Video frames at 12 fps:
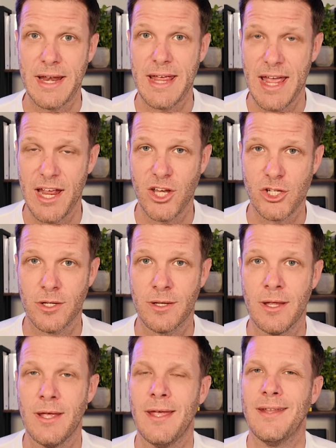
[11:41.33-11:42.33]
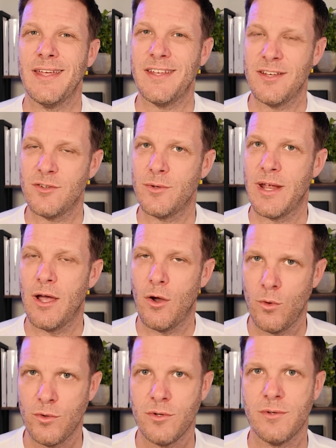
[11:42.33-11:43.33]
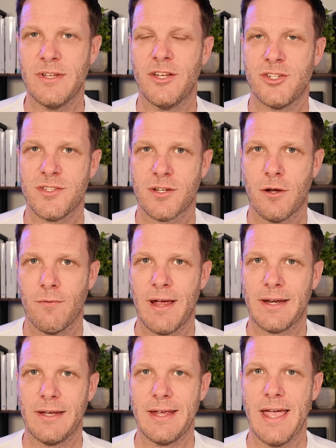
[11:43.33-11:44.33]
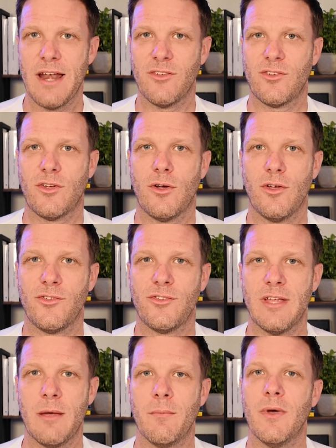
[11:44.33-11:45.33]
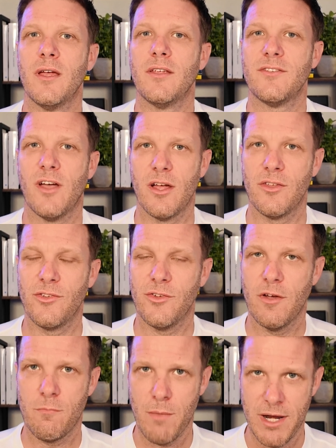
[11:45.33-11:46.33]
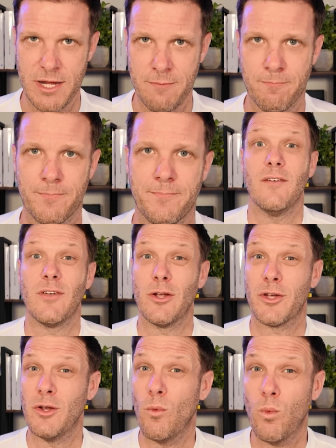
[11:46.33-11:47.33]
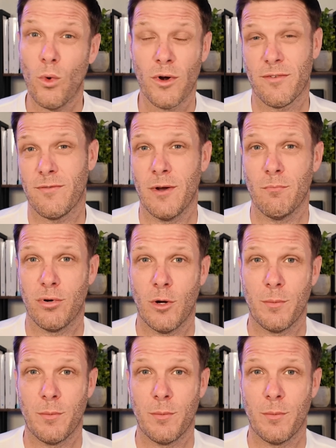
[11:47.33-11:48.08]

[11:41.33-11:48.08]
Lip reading: by the agent, they didn't do their own due diligence correctly, and it's cost them tons of money. If you're looking at waterfront